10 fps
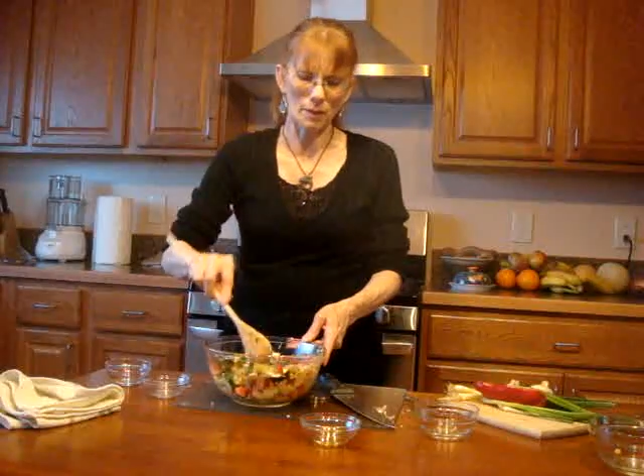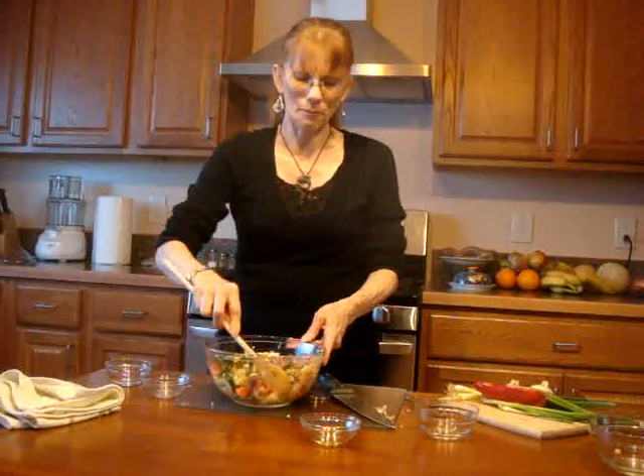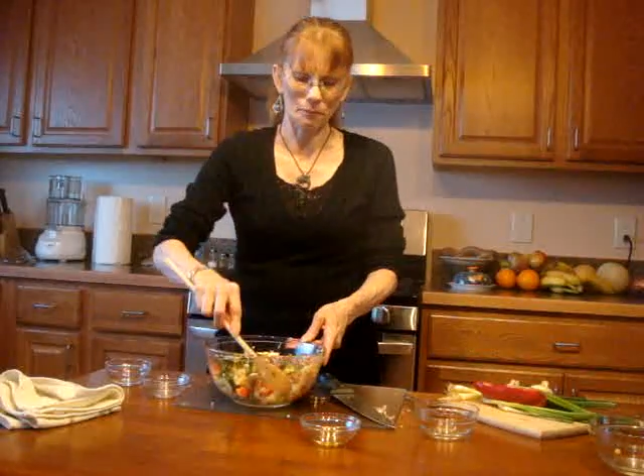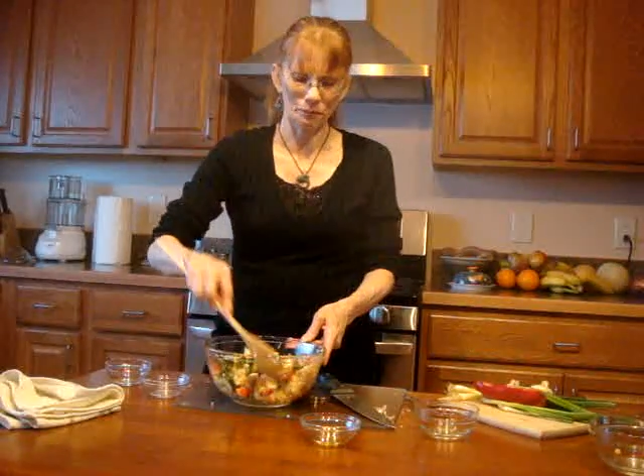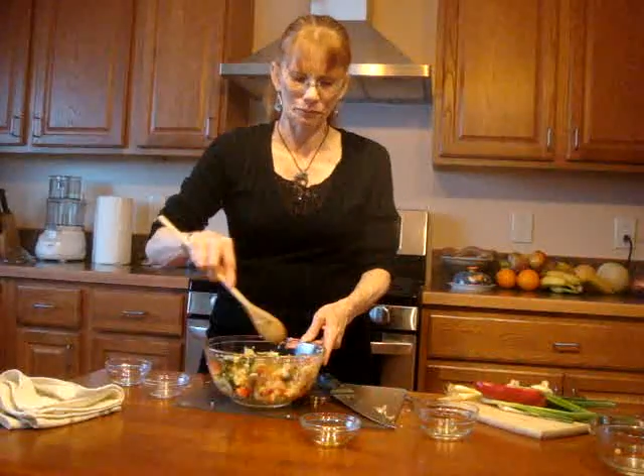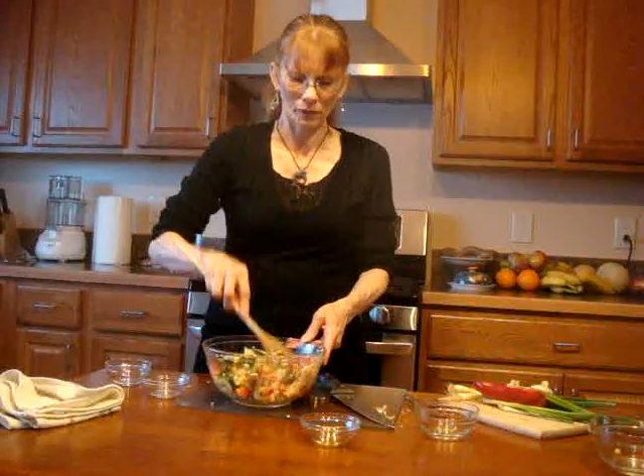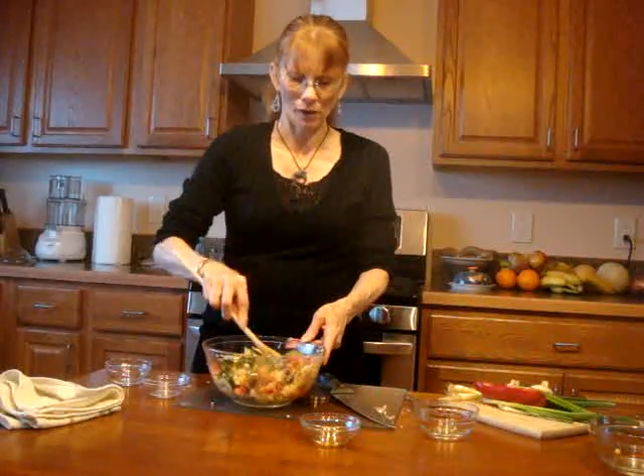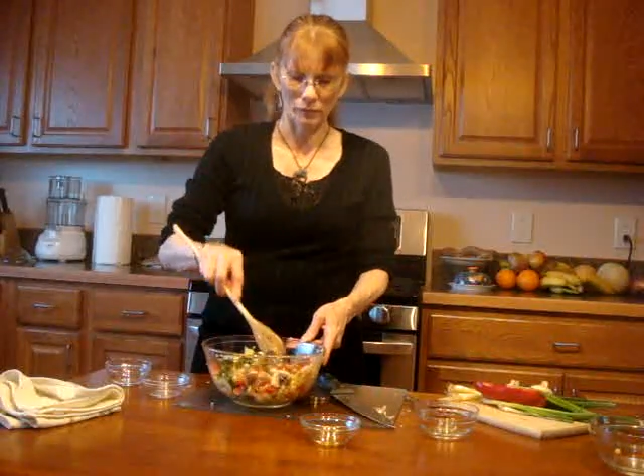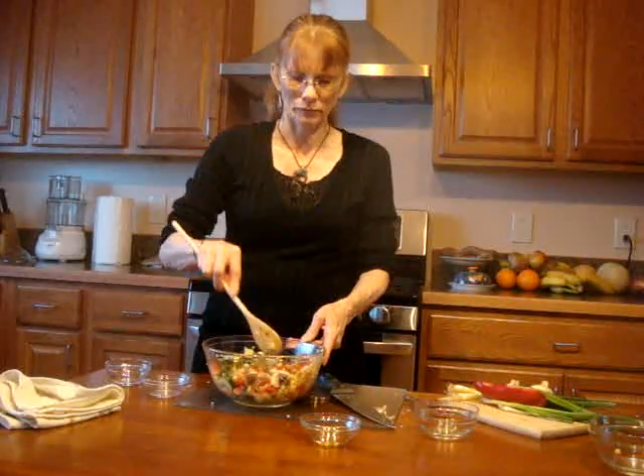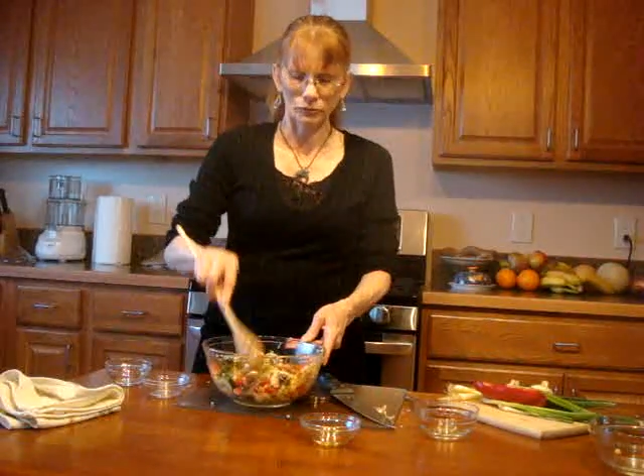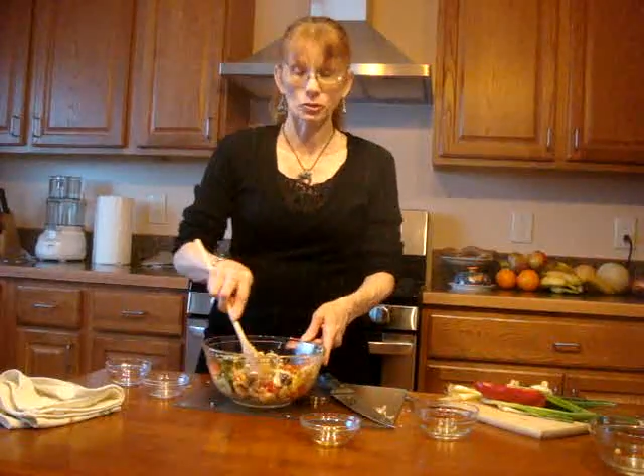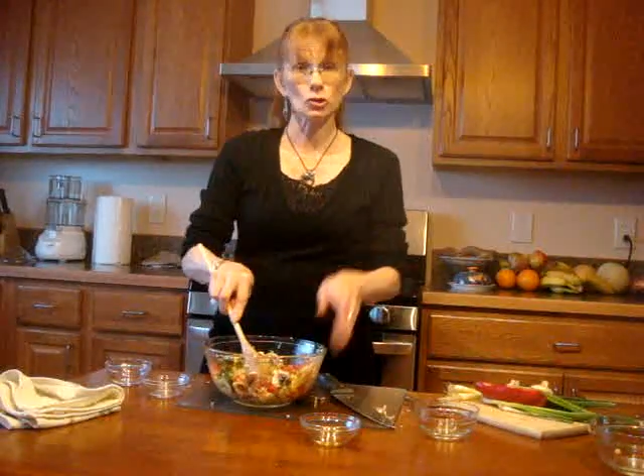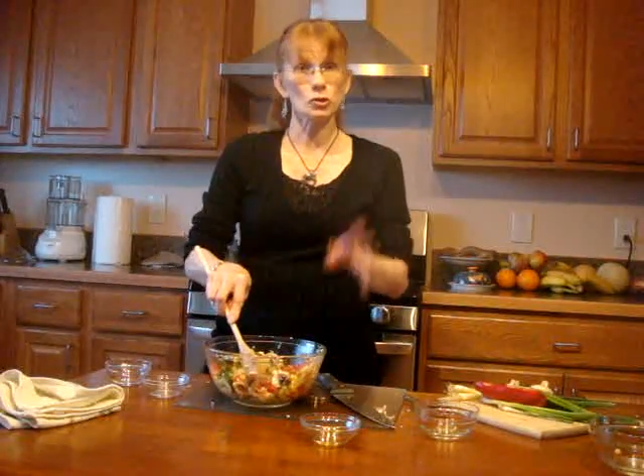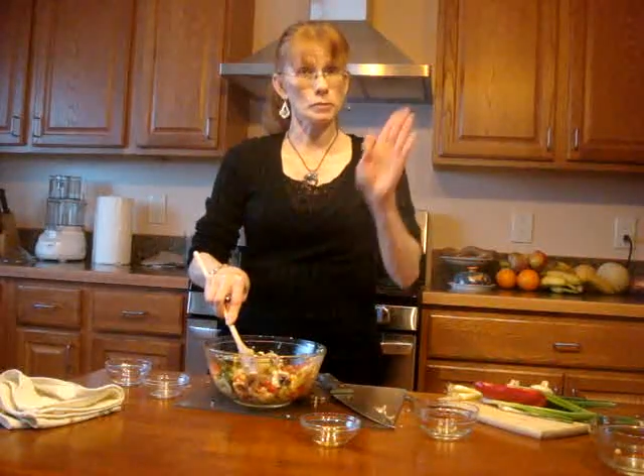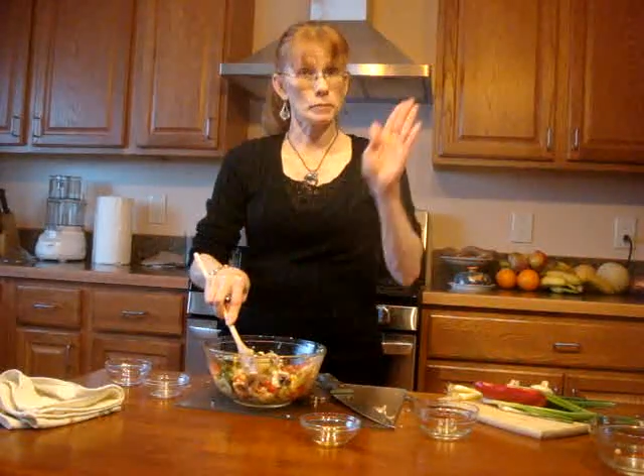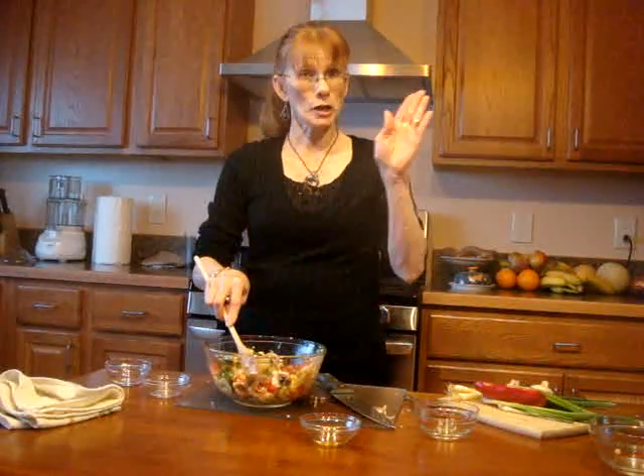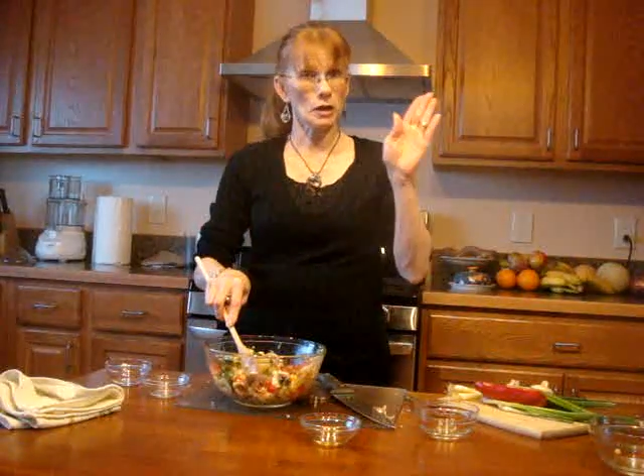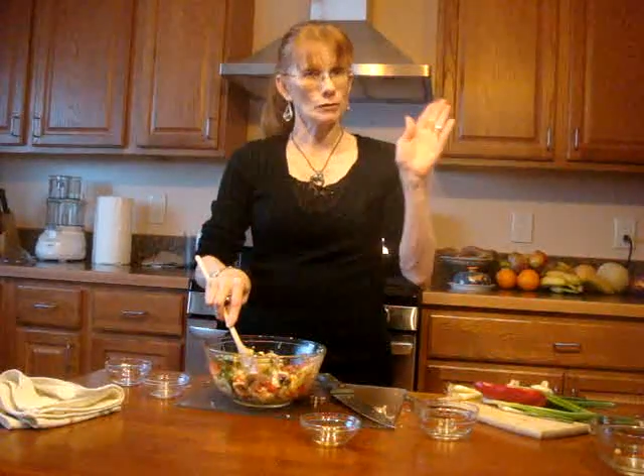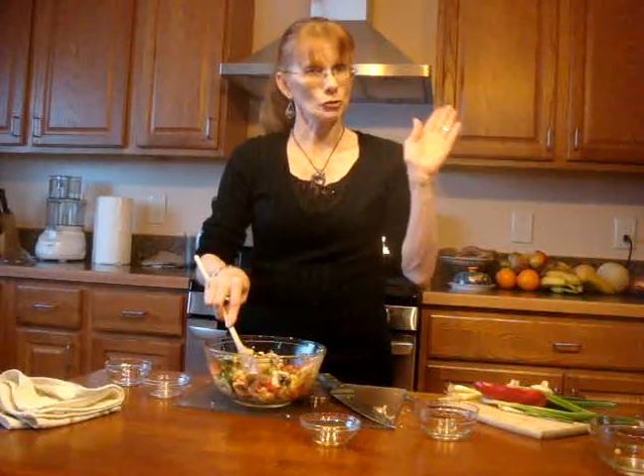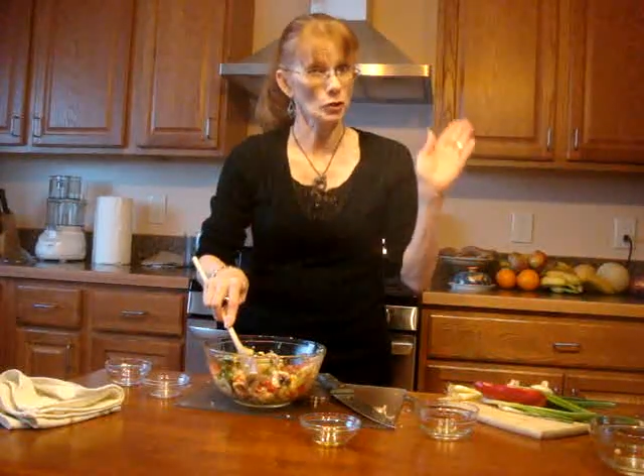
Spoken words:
cup. Excuse me,